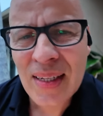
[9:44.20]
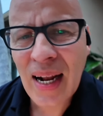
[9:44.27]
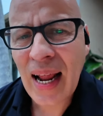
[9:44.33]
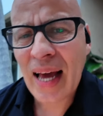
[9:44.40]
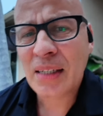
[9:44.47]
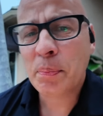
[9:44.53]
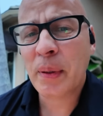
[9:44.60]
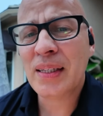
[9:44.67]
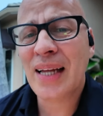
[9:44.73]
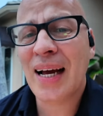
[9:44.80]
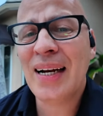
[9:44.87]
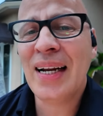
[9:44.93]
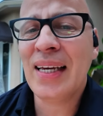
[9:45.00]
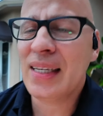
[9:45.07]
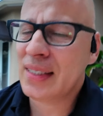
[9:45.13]
The last but
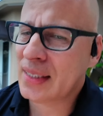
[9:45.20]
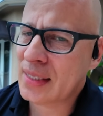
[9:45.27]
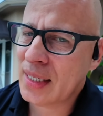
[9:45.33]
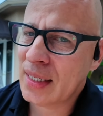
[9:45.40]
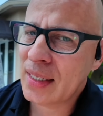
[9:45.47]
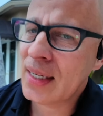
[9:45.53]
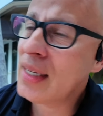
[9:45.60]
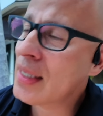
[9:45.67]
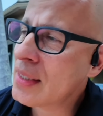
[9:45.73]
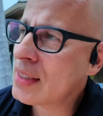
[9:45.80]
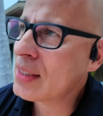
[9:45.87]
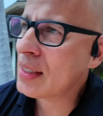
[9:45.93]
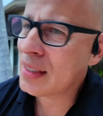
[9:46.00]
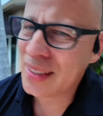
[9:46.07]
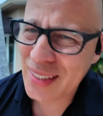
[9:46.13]
not least
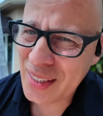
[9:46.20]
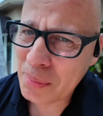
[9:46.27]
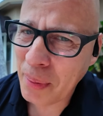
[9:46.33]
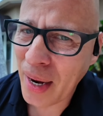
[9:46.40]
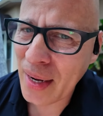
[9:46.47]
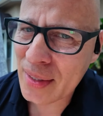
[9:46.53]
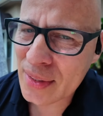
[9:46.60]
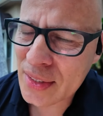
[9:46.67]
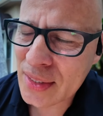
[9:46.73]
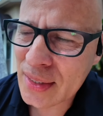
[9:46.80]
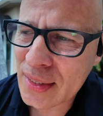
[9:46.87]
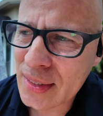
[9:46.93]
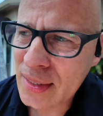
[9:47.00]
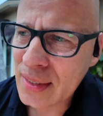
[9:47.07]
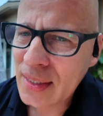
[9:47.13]
is you need
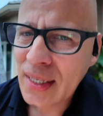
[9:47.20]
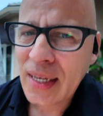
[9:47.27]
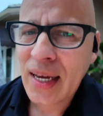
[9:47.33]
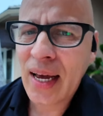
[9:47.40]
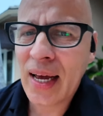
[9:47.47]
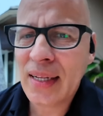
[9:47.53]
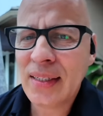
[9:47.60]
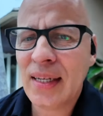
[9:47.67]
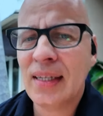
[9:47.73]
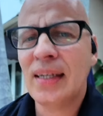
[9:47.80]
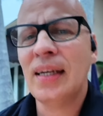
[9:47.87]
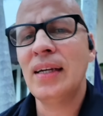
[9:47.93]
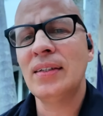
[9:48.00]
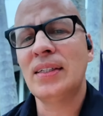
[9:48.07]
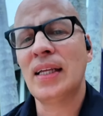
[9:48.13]
buyers. And
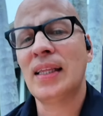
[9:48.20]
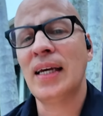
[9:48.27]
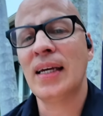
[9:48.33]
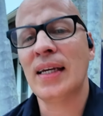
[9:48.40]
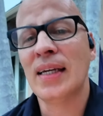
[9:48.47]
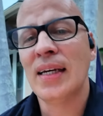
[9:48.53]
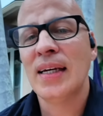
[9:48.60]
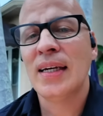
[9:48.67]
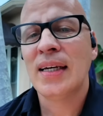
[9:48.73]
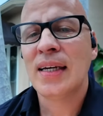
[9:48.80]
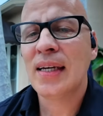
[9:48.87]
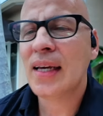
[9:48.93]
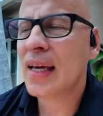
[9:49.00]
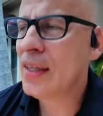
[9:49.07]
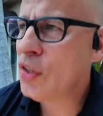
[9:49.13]
here's the thing.
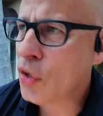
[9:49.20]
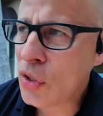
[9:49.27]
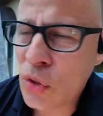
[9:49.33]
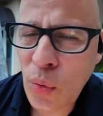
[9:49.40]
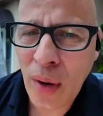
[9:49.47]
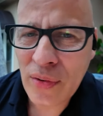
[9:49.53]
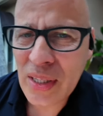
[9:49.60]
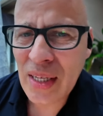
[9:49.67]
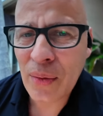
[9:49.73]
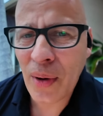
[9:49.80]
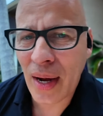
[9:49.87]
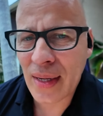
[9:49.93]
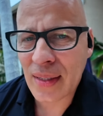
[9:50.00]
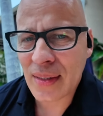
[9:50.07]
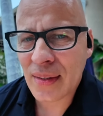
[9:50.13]
you could do everything
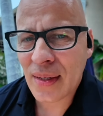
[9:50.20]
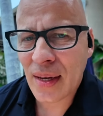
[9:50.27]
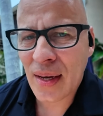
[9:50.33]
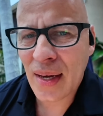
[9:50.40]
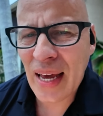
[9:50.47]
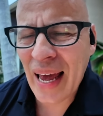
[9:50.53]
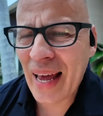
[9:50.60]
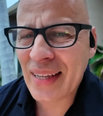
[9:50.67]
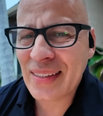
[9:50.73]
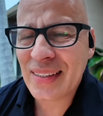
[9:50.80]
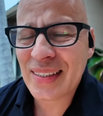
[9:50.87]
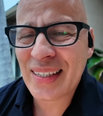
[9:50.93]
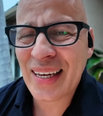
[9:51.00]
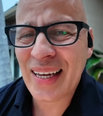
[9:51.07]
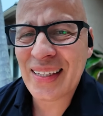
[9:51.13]
right.
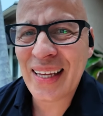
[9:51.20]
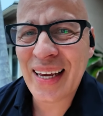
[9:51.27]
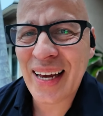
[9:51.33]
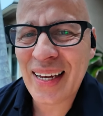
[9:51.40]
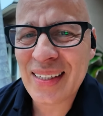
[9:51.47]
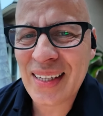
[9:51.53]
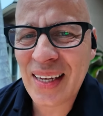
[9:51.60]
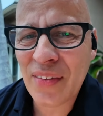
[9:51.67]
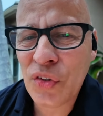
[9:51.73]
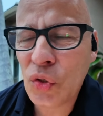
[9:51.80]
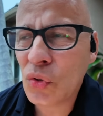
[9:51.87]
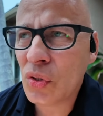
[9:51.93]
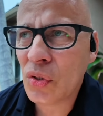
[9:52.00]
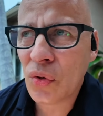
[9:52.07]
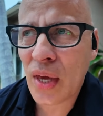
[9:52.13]
And at the end, if
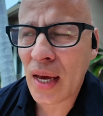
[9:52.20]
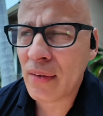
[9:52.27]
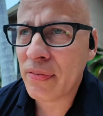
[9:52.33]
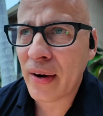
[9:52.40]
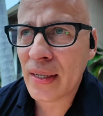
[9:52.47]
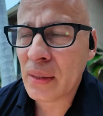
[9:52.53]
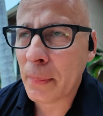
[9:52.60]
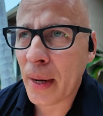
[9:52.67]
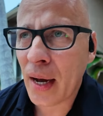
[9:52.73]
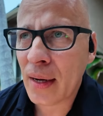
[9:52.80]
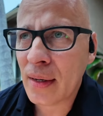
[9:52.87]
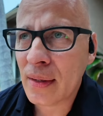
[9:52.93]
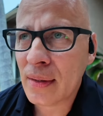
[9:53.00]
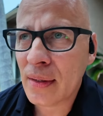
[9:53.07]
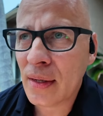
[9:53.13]
you can't find a
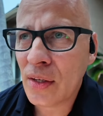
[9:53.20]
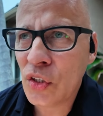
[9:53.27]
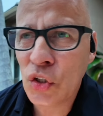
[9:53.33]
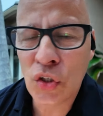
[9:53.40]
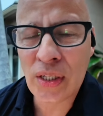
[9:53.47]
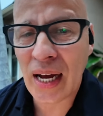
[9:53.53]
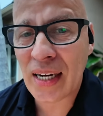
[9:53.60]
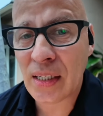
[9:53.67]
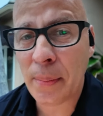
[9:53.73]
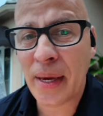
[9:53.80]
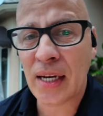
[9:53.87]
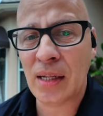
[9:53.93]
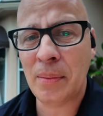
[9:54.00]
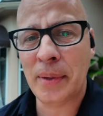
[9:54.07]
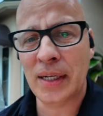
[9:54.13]
buyer, you're not going to
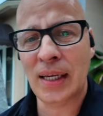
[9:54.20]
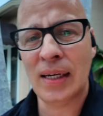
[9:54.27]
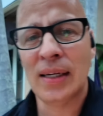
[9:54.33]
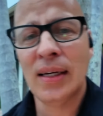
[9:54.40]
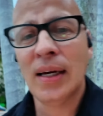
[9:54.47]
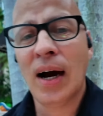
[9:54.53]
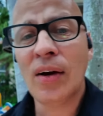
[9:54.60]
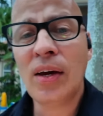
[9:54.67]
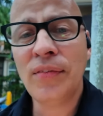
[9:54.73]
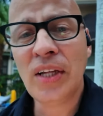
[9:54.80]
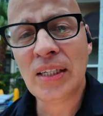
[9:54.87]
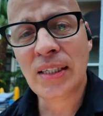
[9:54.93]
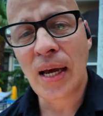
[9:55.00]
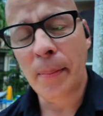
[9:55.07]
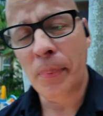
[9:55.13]
make any money. I'll give
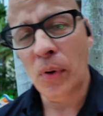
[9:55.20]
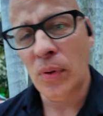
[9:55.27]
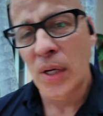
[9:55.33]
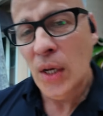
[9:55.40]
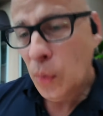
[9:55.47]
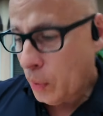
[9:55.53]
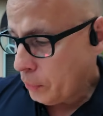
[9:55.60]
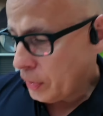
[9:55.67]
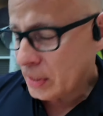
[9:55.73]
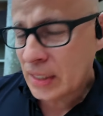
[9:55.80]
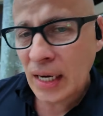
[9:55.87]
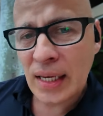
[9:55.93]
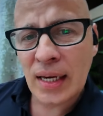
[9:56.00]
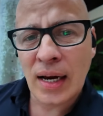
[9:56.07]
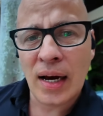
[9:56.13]
you an example. We
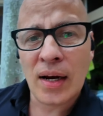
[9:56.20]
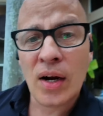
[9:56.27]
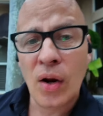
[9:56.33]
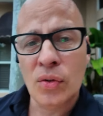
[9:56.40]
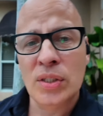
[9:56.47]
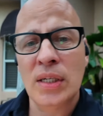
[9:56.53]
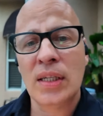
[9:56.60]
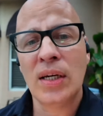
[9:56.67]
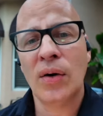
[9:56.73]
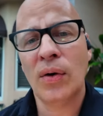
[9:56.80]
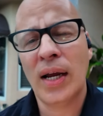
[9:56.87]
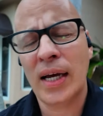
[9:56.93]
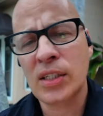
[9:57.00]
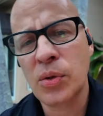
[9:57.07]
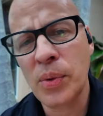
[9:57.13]
recently closed a
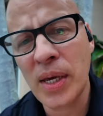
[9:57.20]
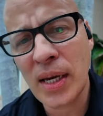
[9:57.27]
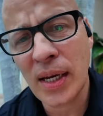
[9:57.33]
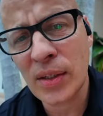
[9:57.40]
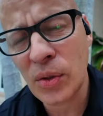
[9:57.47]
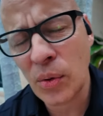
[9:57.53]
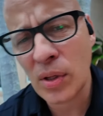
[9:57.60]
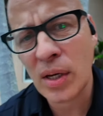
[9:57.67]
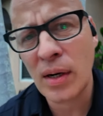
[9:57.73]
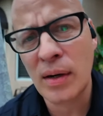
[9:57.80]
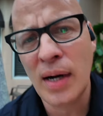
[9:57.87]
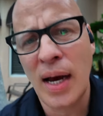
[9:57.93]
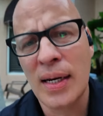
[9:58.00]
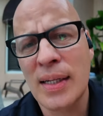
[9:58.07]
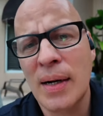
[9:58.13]
deal last week in North
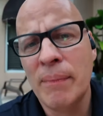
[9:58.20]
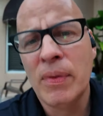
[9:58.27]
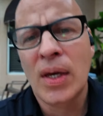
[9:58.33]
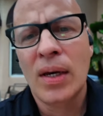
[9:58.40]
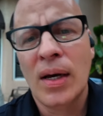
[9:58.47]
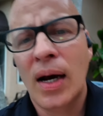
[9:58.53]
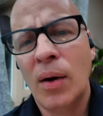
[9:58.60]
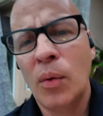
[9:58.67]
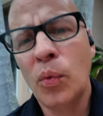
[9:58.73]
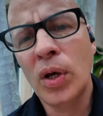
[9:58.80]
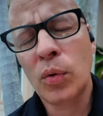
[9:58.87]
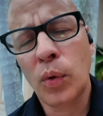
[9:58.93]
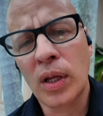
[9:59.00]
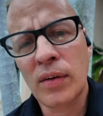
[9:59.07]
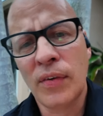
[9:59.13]
Carolina
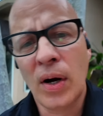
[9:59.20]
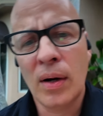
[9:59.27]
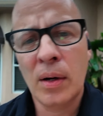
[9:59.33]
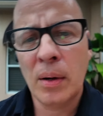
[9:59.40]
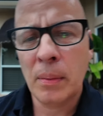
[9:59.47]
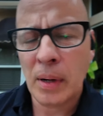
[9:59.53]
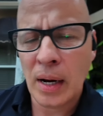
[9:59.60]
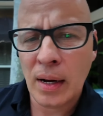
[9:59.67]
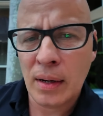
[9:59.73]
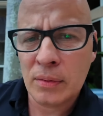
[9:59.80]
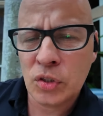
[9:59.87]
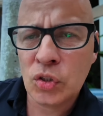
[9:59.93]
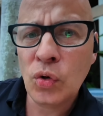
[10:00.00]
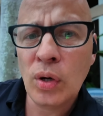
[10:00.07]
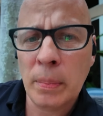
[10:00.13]
with one of
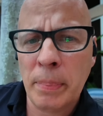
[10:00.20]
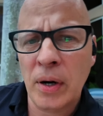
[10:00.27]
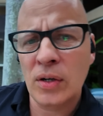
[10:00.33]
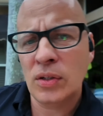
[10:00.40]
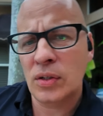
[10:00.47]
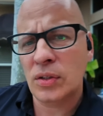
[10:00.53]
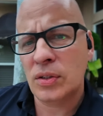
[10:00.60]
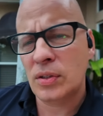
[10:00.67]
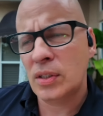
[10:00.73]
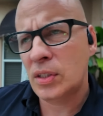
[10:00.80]
our student partners.